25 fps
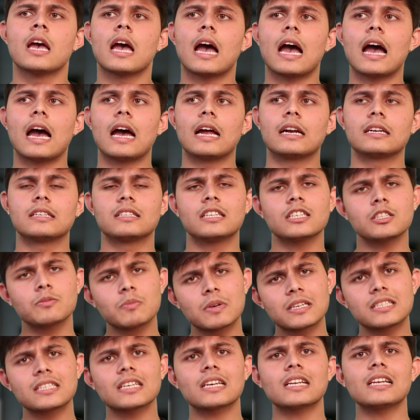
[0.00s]
And this
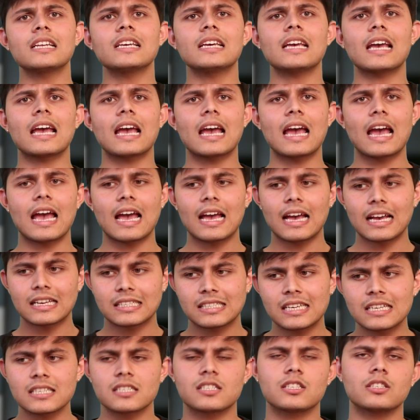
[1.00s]
basically
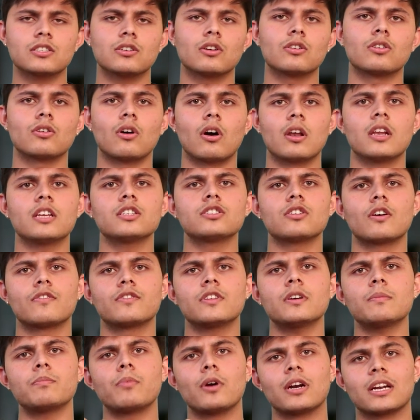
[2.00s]
assess your knowledge of
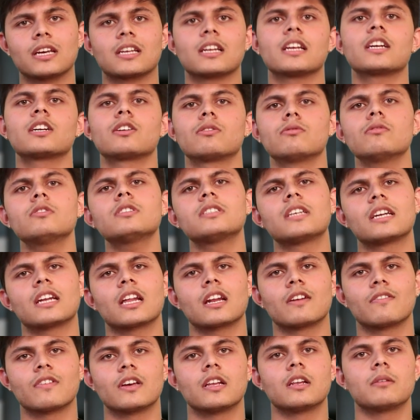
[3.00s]
the point-and-click tools that
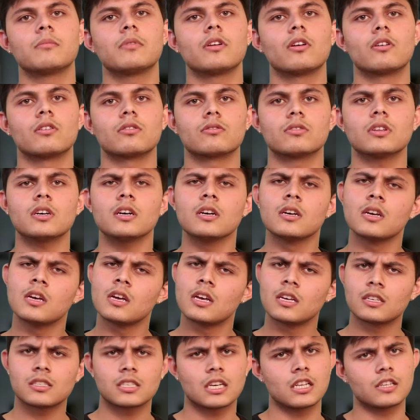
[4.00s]
are available onto the
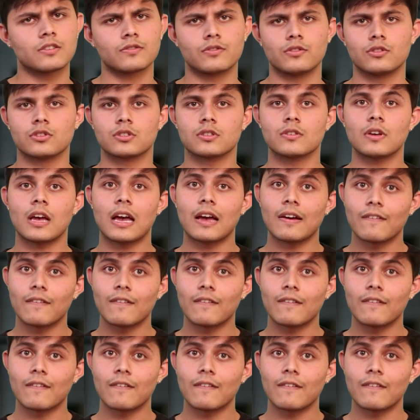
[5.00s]
Salesforce